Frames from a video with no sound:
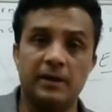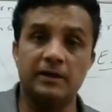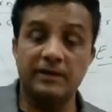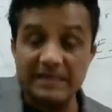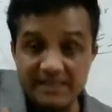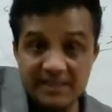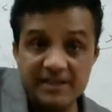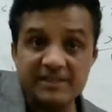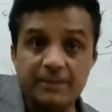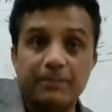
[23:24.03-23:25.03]
That
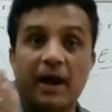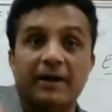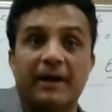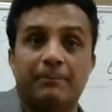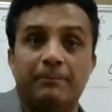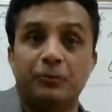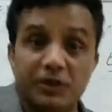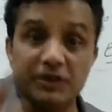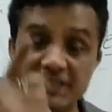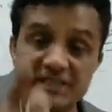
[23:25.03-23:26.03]
creates a brand name. The
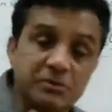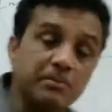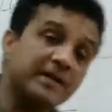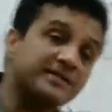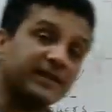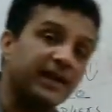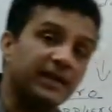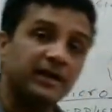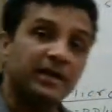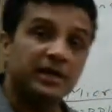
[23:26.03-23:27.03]
customer is the
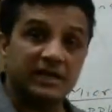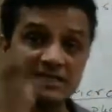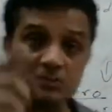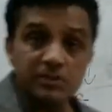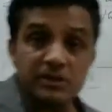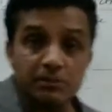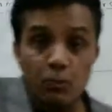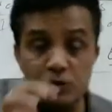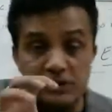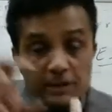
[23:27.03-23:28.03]
king. Customer is the
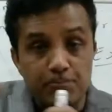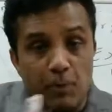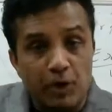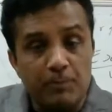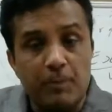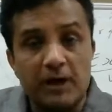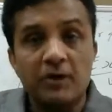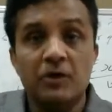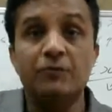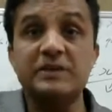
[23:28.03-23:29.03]
most important
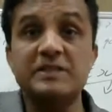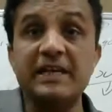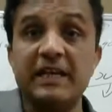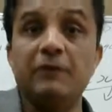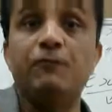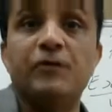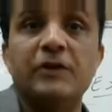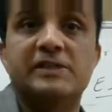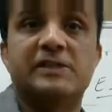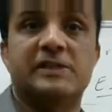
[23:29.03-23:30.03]
part which can
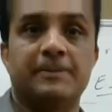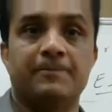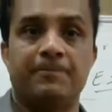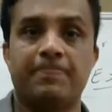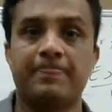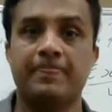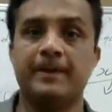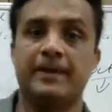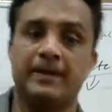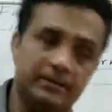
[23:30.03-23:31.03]
influence.
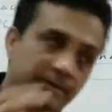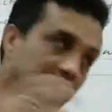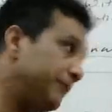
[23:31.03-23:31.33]
Then